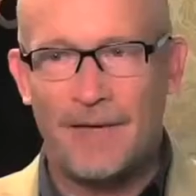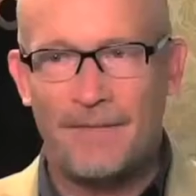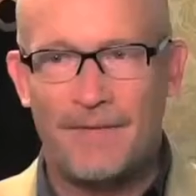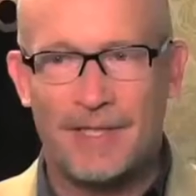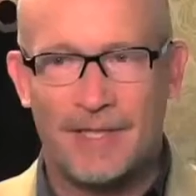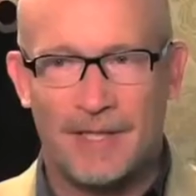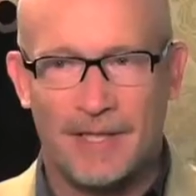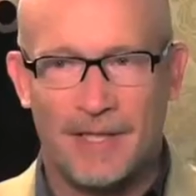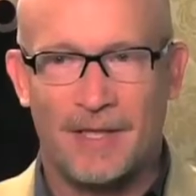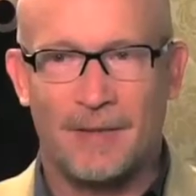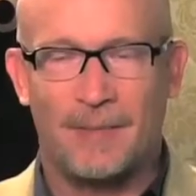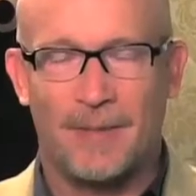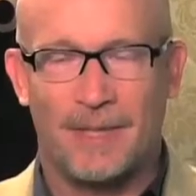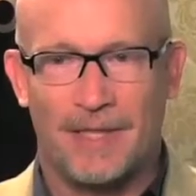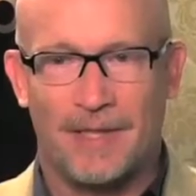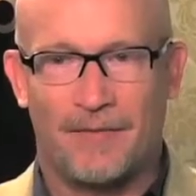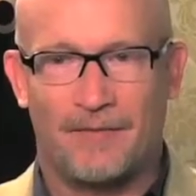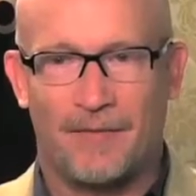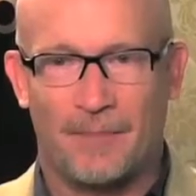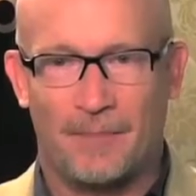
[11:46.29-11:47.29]
Life is a little
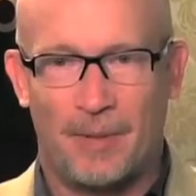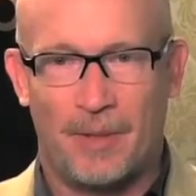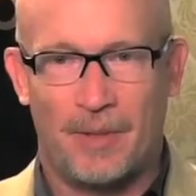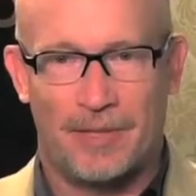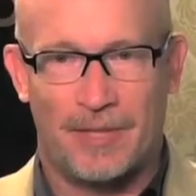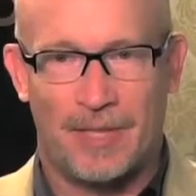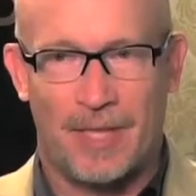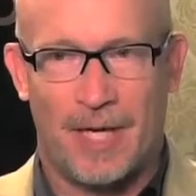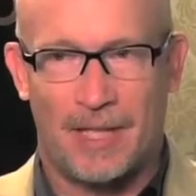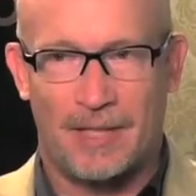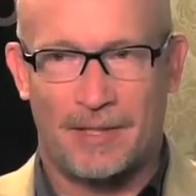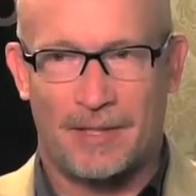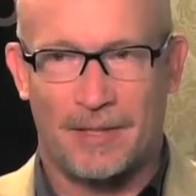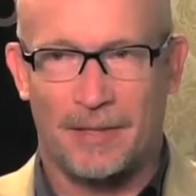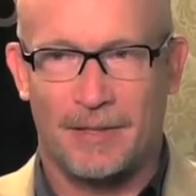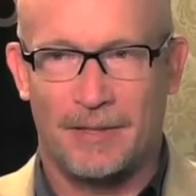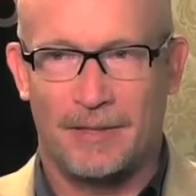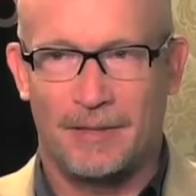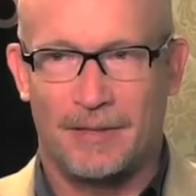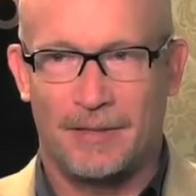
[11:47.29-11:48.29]
bit different
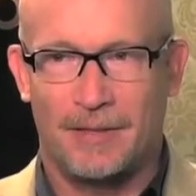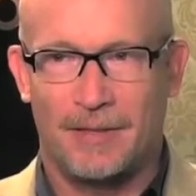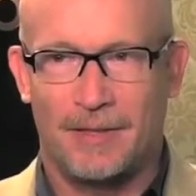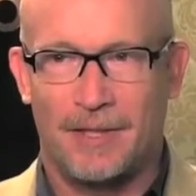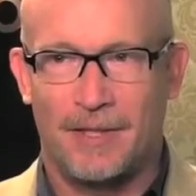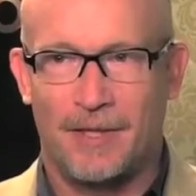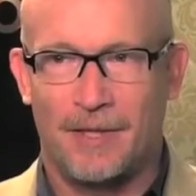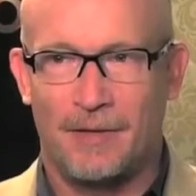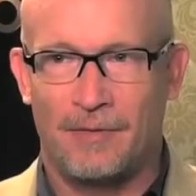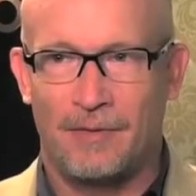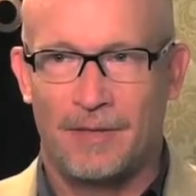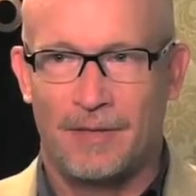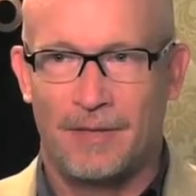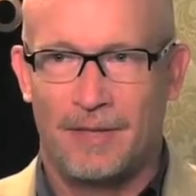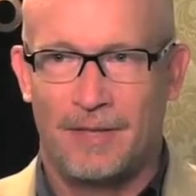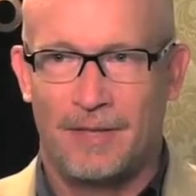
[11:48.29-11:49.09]
post-Oscar. You know,